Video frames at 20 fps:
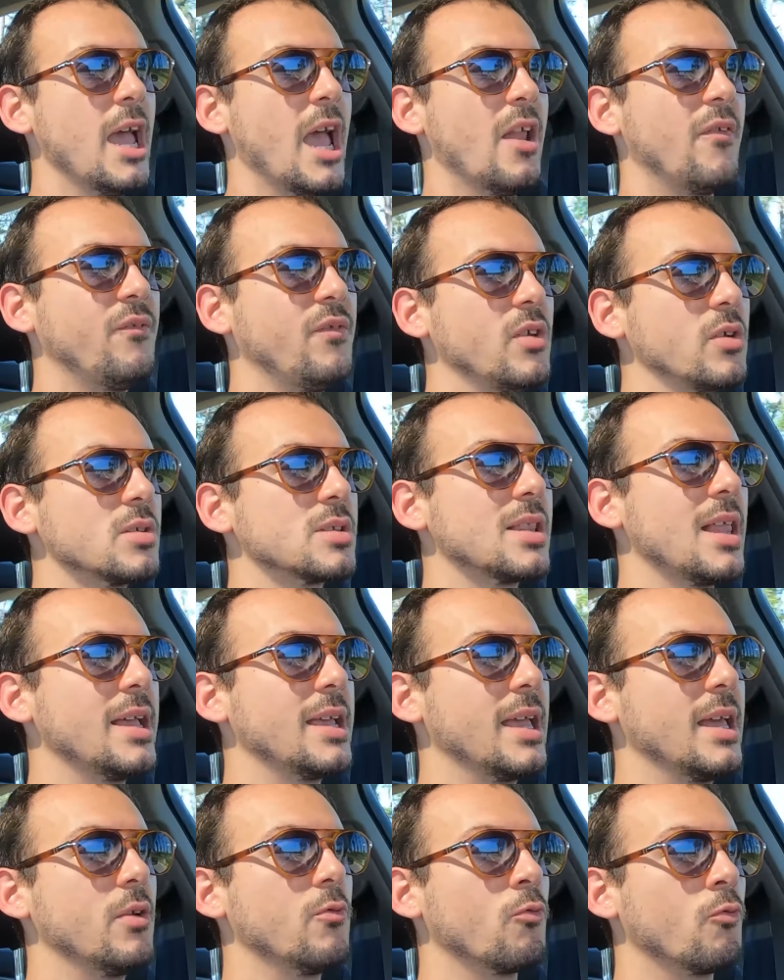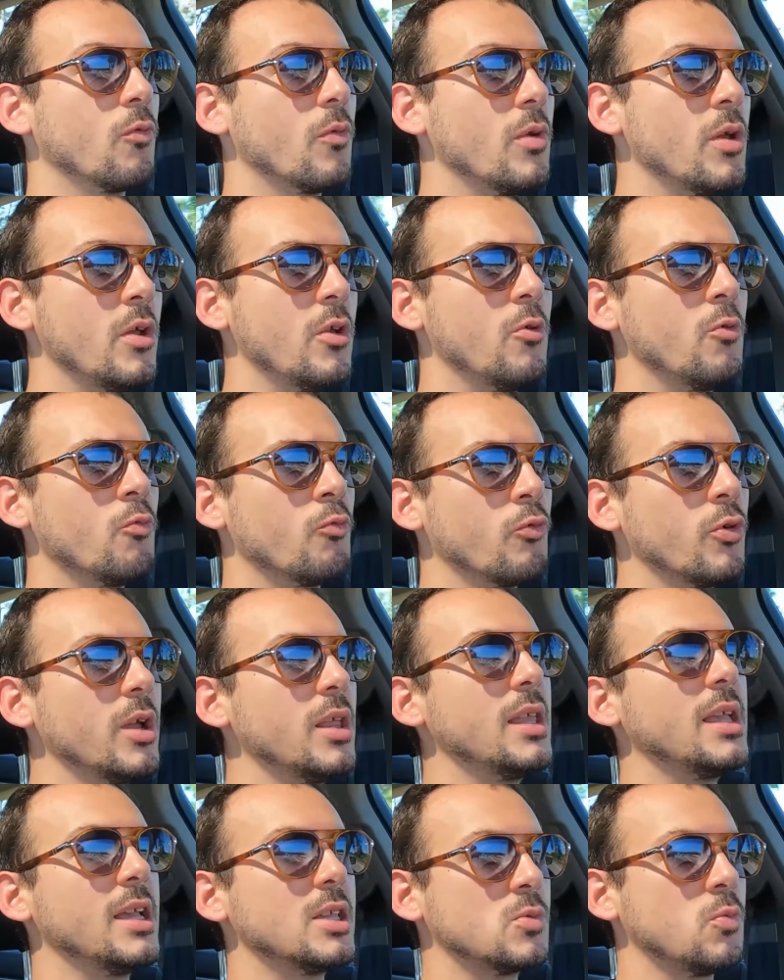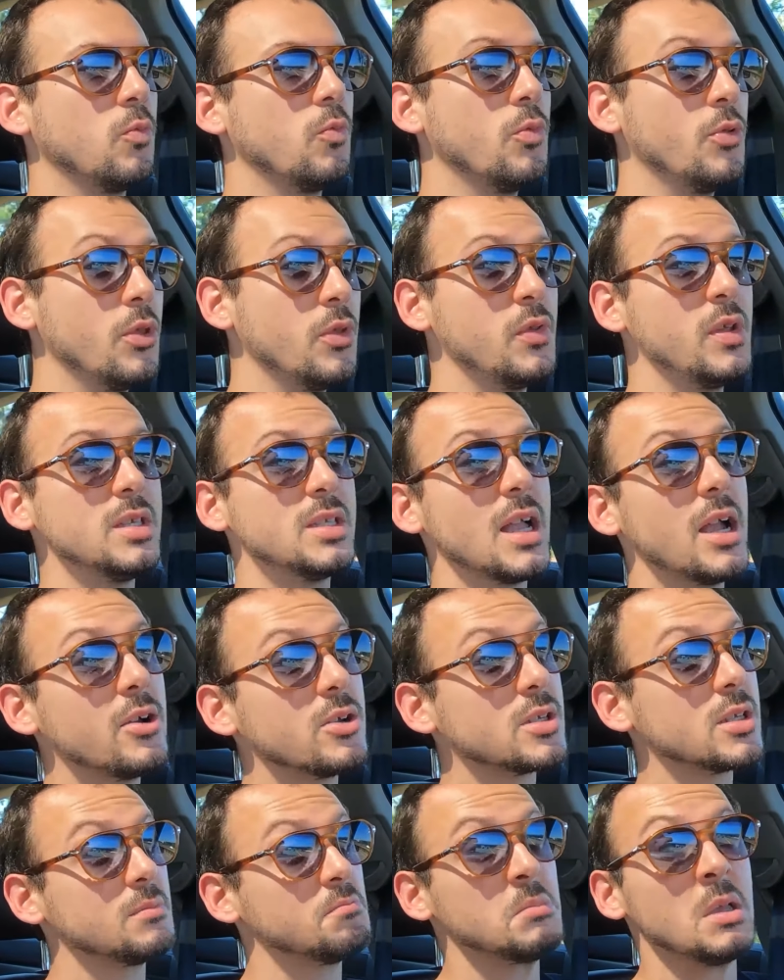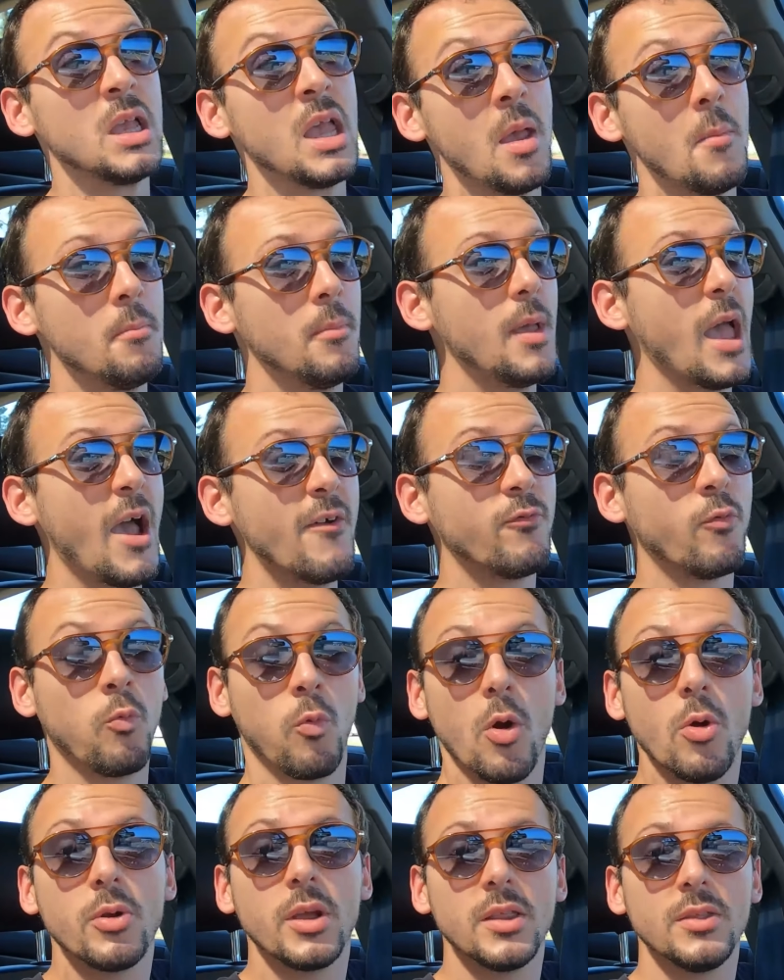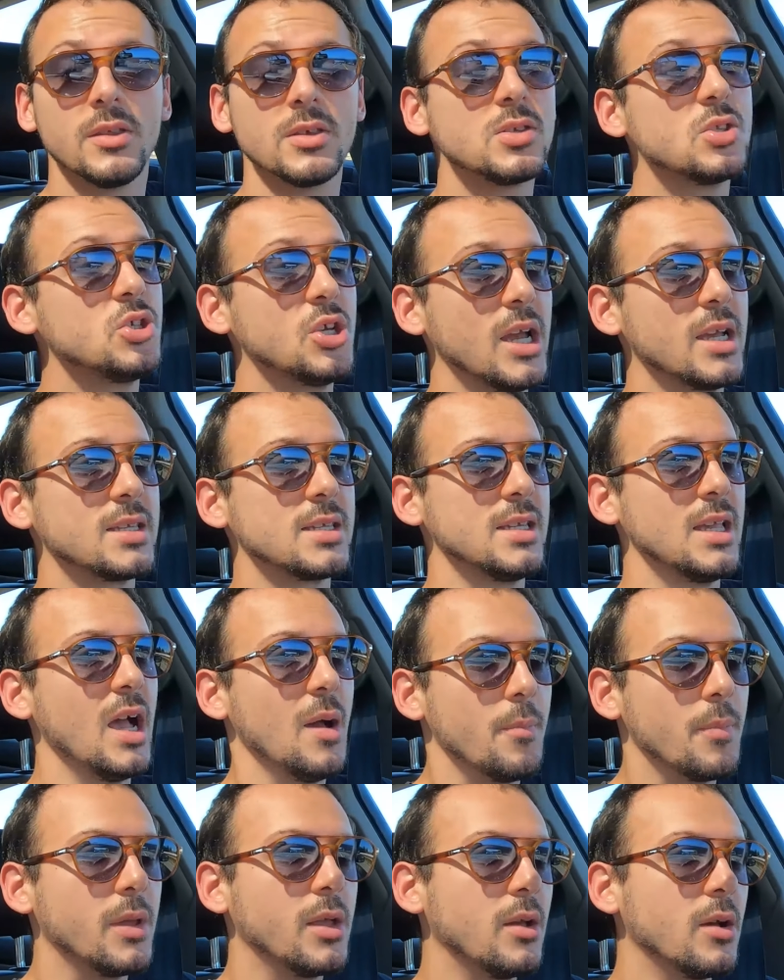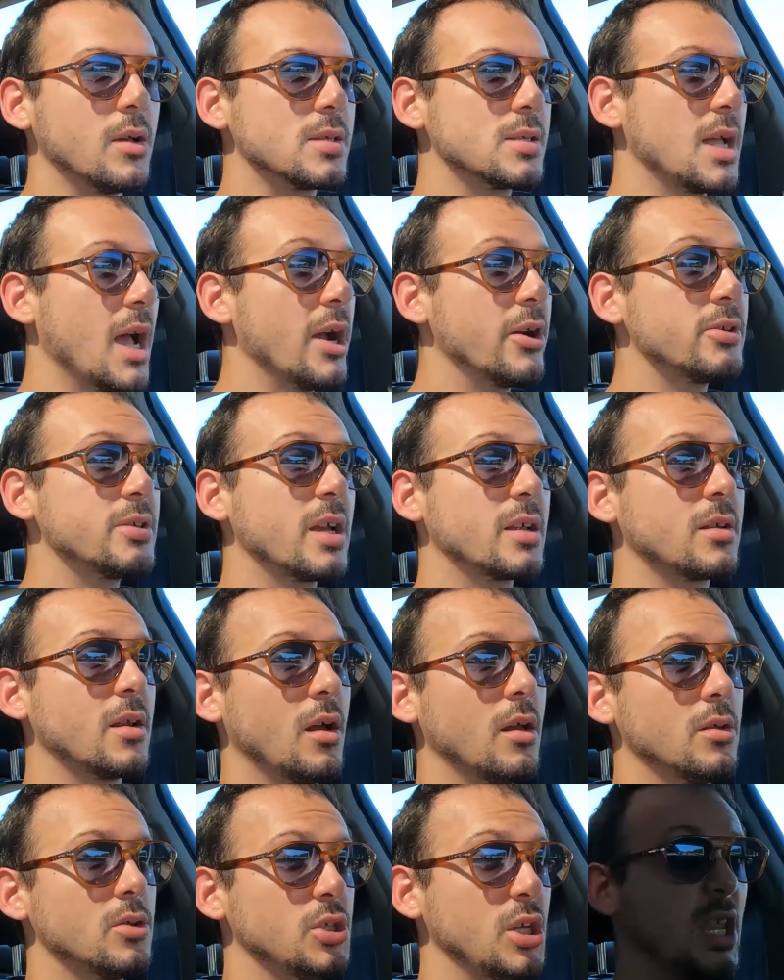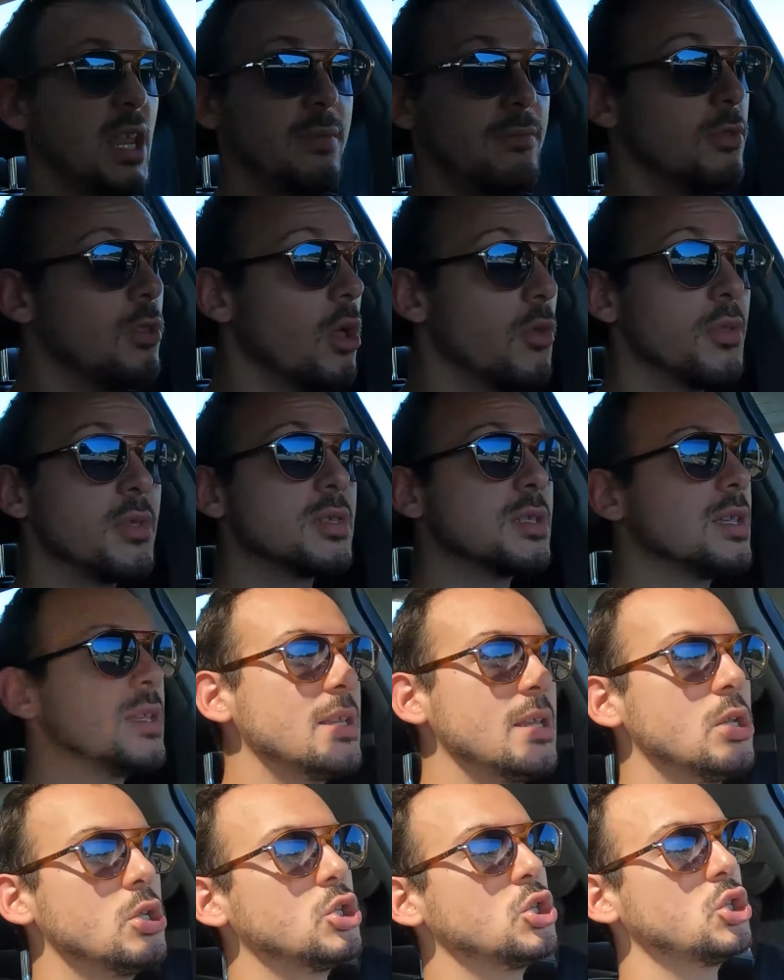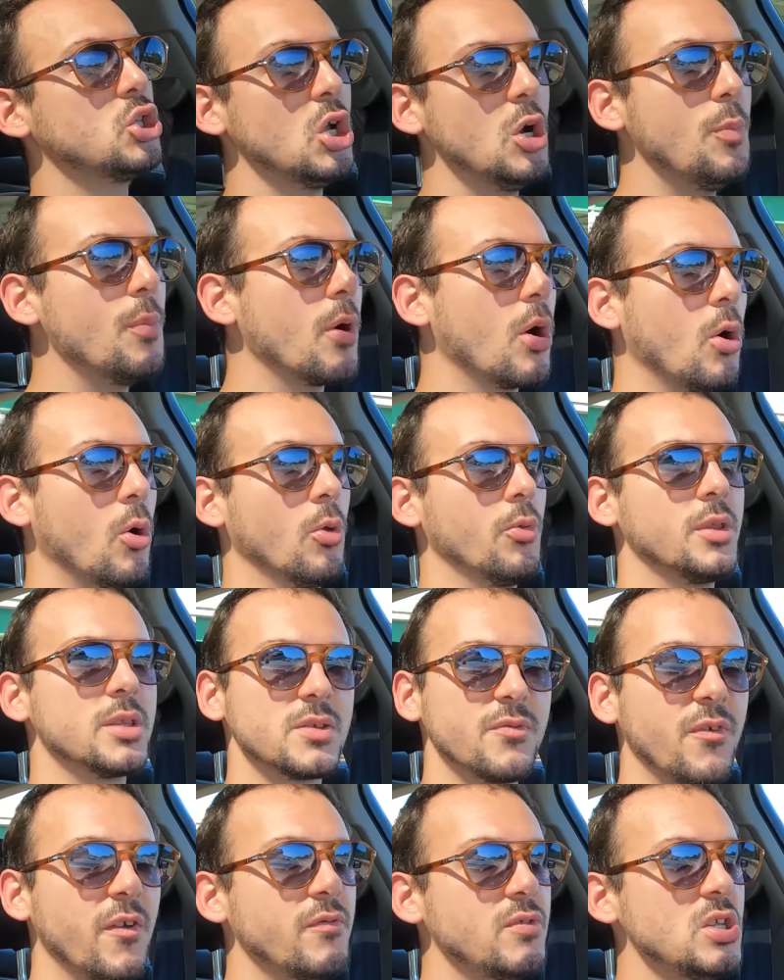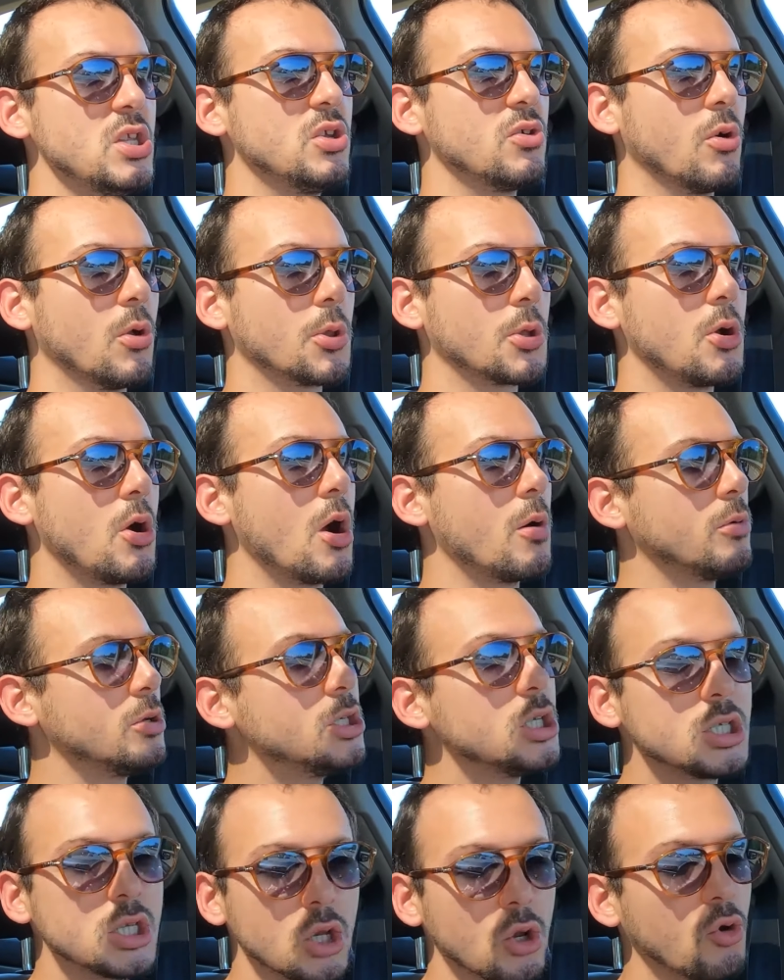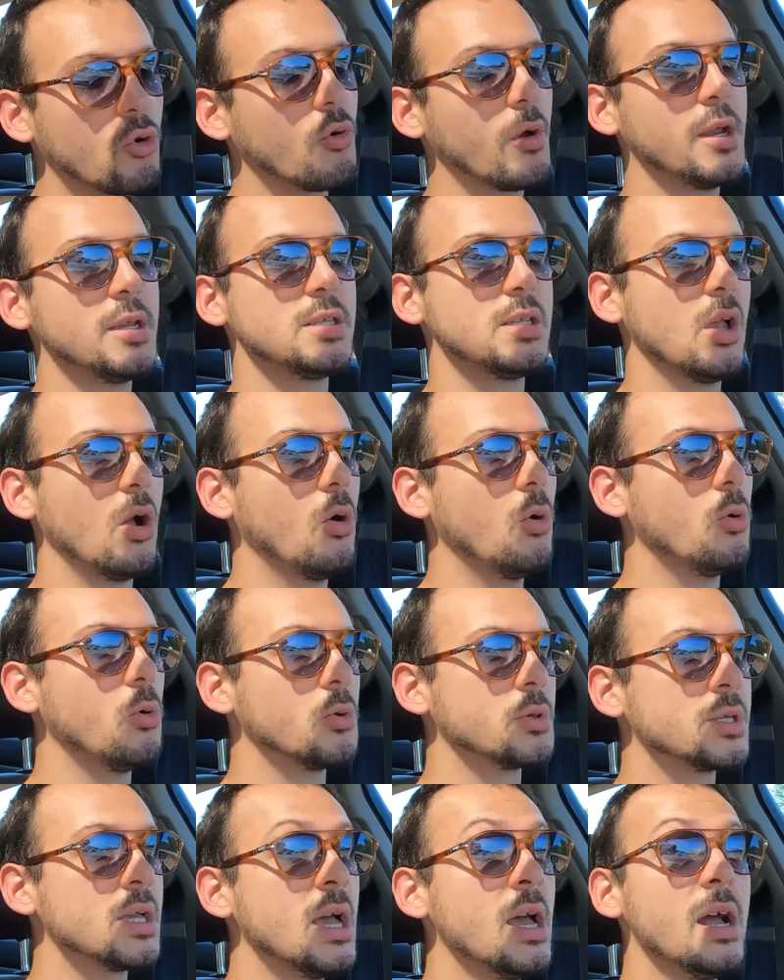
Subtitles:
It feels like it really has, these tires have woken this chassis up, because tire technology, even though this isn't super old, it's a 15-year-old car, which isn't crazy old,